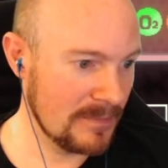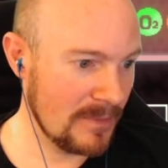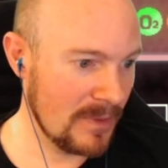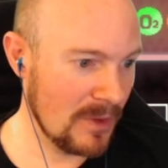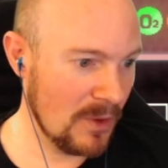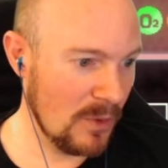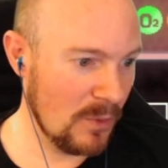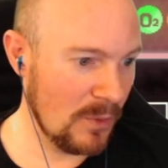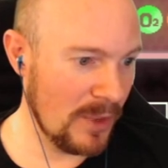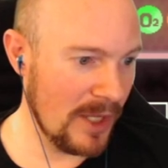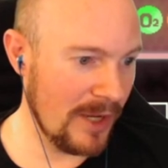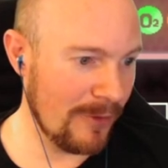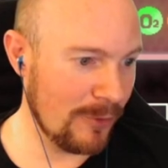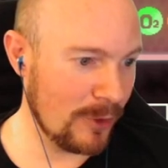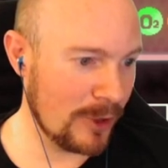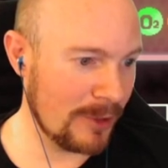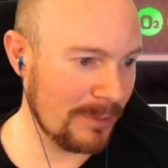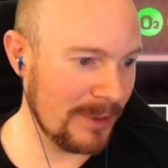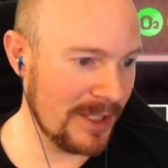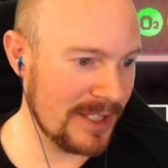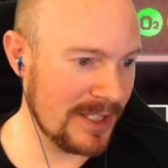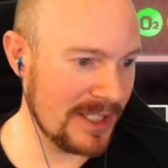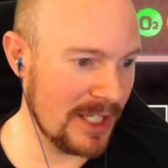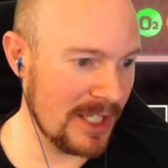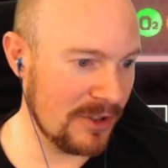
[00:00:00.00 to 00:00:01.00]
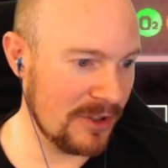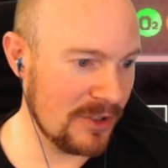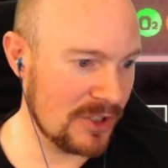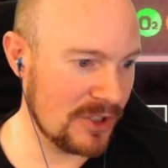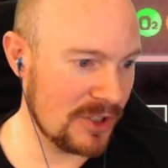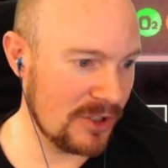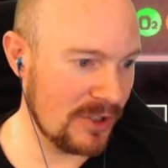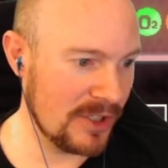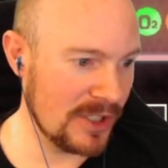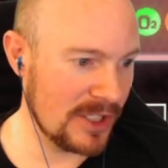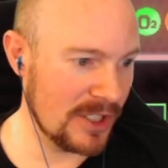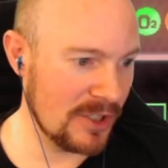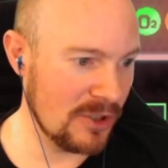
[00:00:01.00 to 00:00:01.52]
We have workplace health
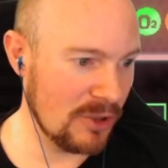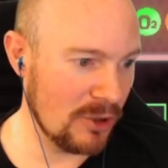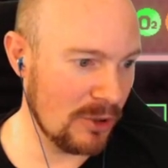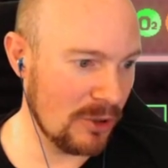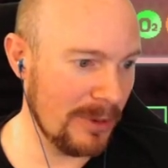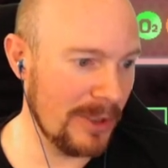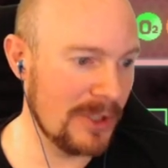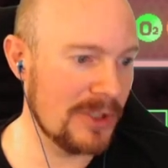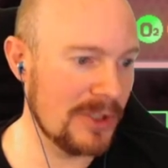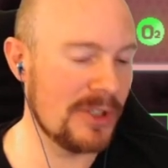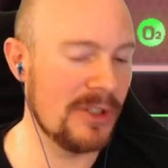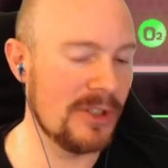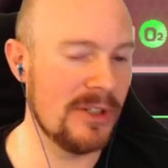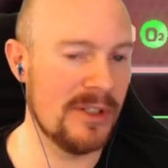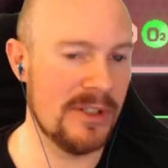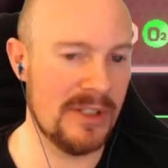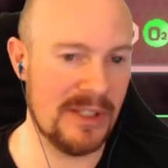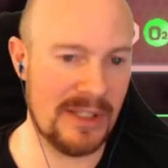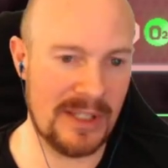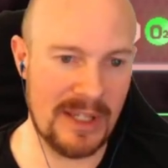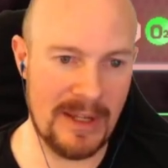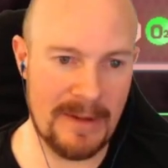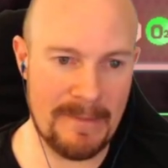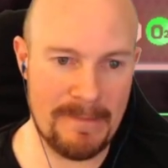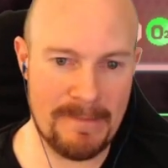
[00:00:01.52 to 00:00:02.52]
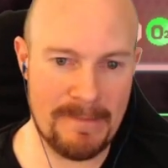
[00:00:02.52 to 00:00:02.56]
insurance and normal insurance. Okay.